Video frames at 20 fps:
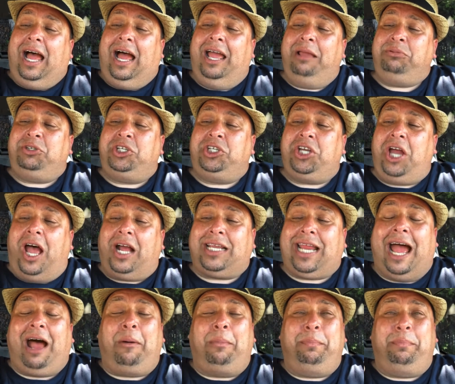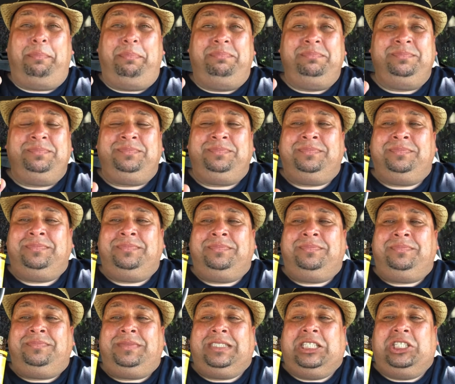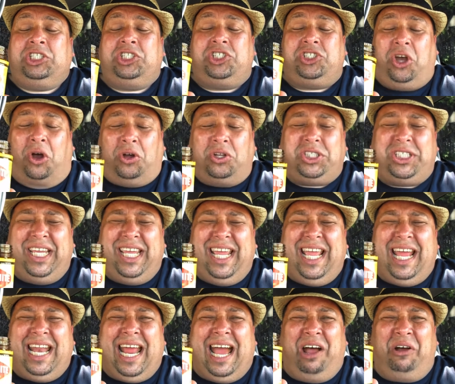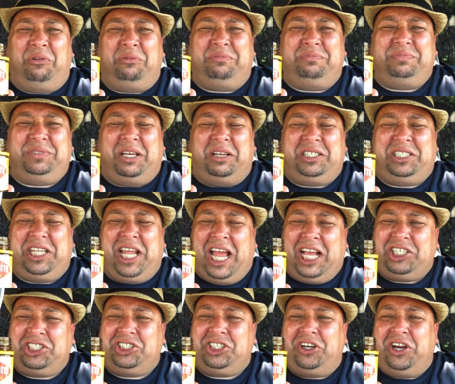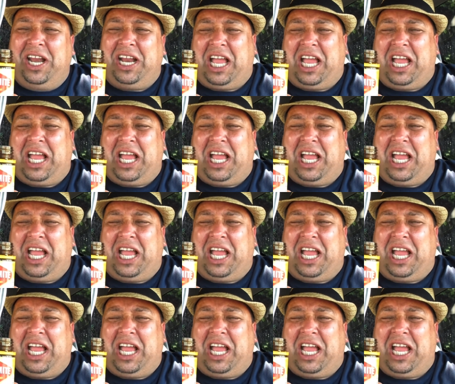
I'm shocked how salty and how the texture,